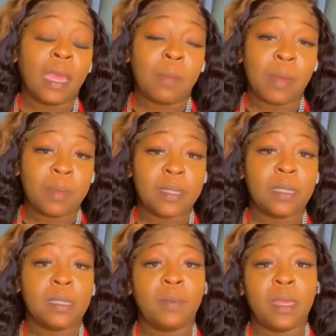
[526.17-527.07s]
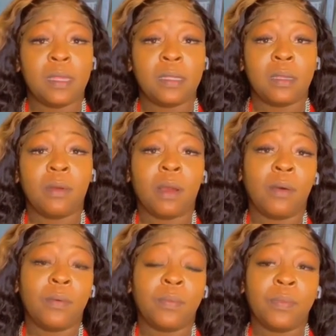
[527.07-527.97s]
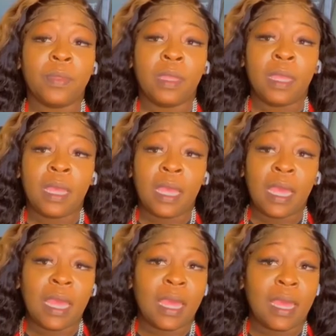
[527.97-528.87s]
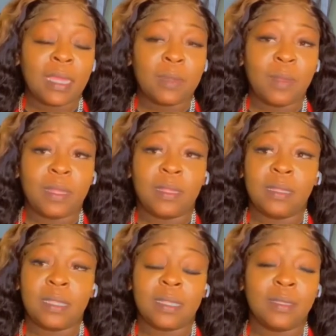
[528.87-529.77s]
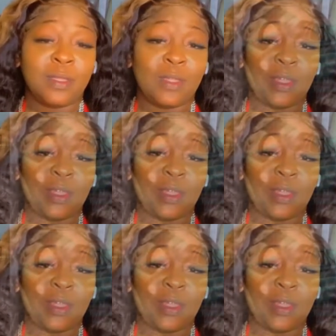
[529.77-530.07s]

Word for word: and my business began to grow it has been such